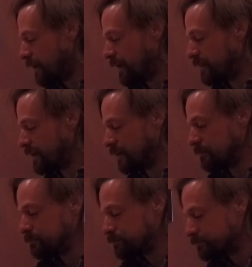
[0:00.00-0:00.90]
And
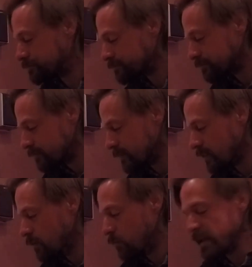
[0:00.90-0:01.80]
then,
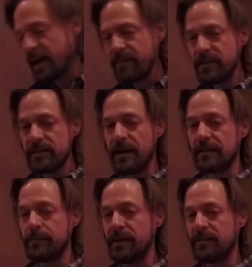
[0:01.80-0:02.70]
we haven't
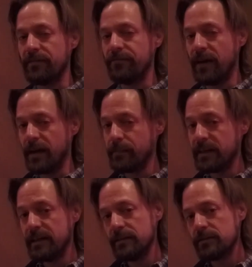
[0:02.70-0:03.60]
talked about the
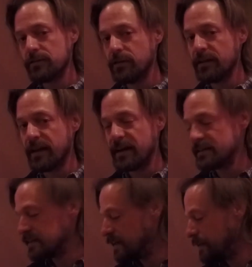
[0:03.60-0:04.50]
family,
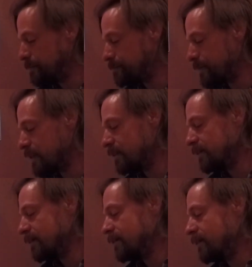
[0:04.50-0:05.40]
Solanaceae,
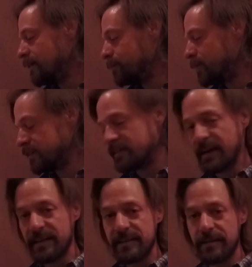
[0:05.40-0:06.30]
but
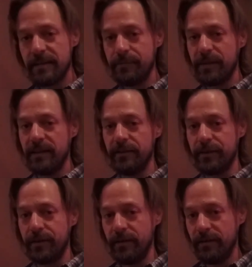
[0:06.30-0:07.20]
that's going to be
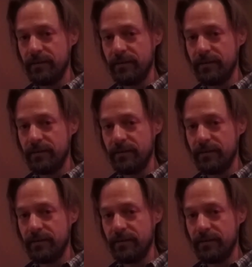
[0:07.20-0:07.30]
your